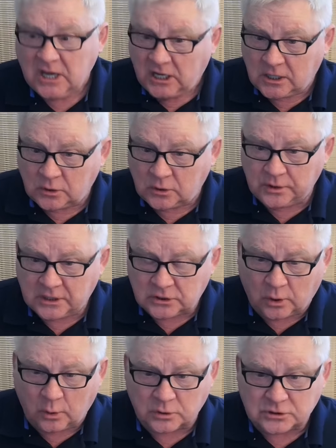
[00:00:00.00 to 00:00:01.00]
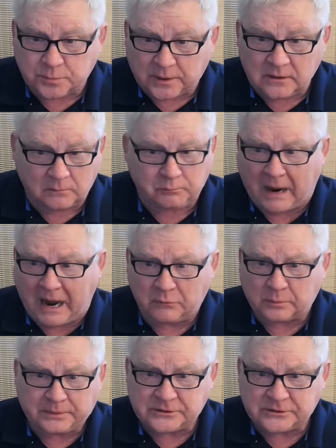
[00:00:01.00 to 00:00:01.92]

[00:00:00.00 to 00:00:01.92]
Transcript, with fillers: including those power